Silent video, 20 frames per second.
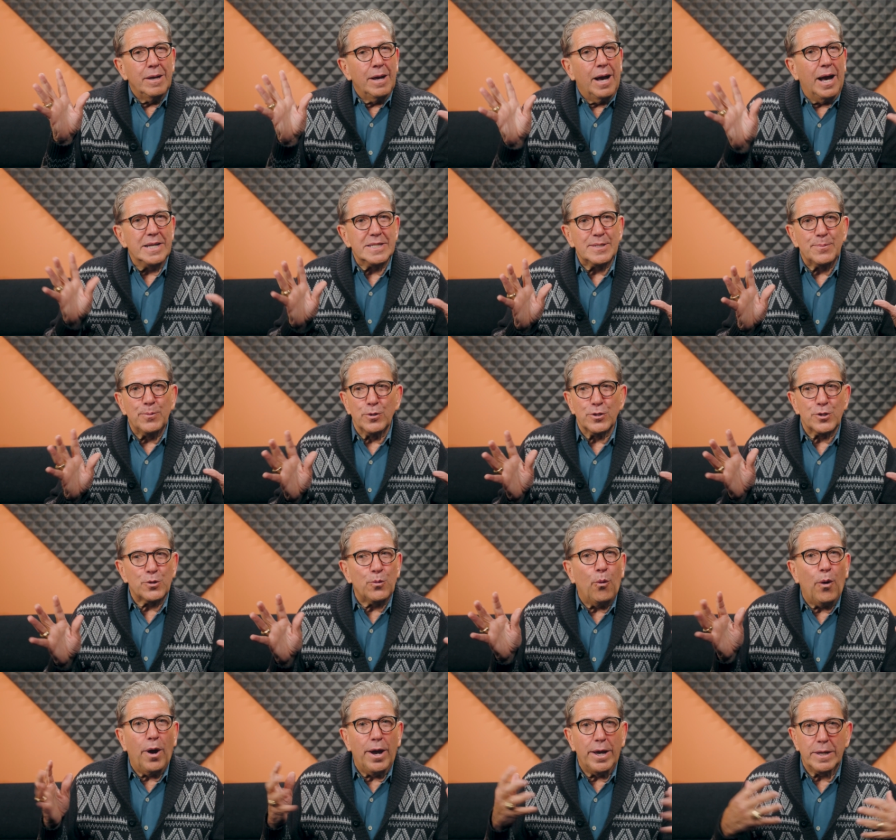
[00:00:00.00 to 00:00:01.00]
Hospital's
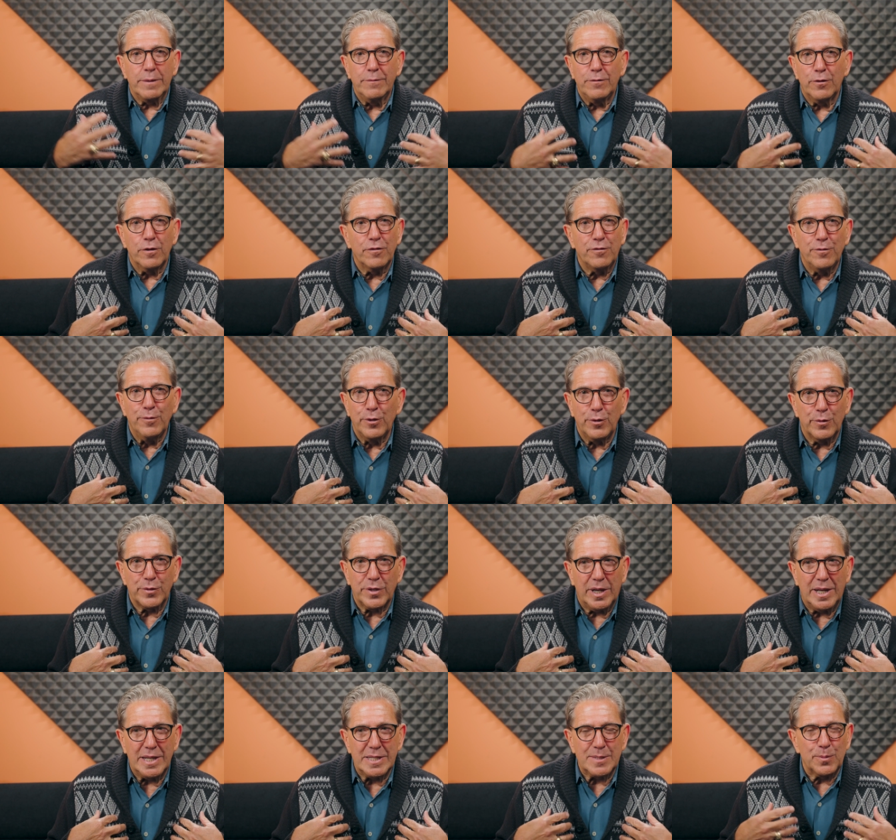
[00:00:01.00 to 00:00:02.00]
quiet. I'm very familiar
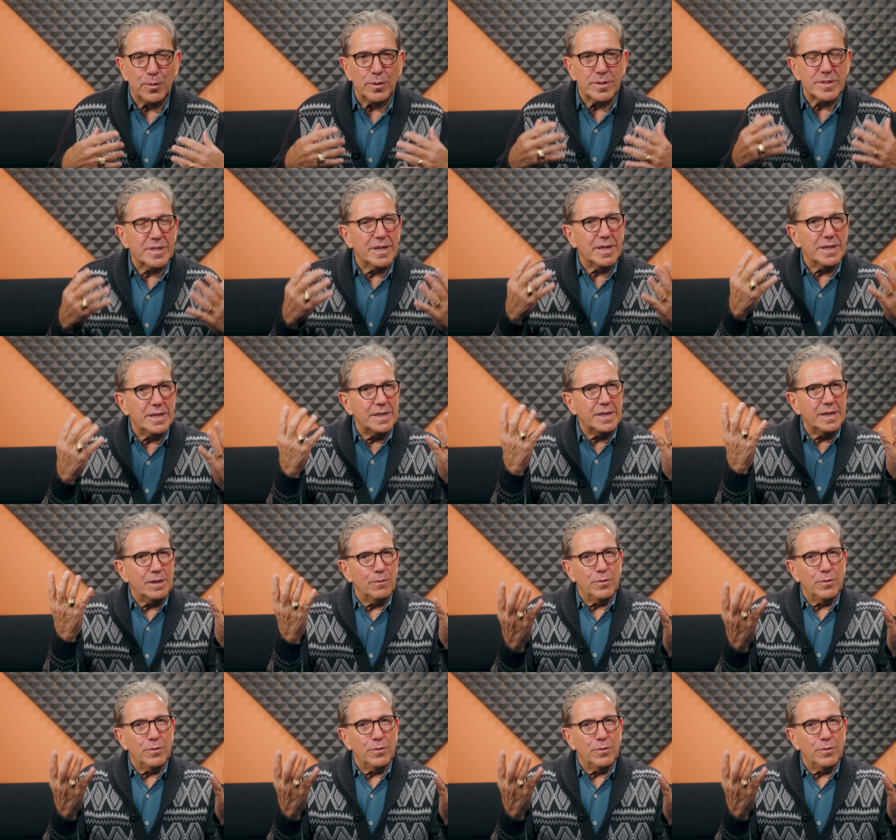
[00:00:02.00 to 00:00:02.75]
with the hospital setting.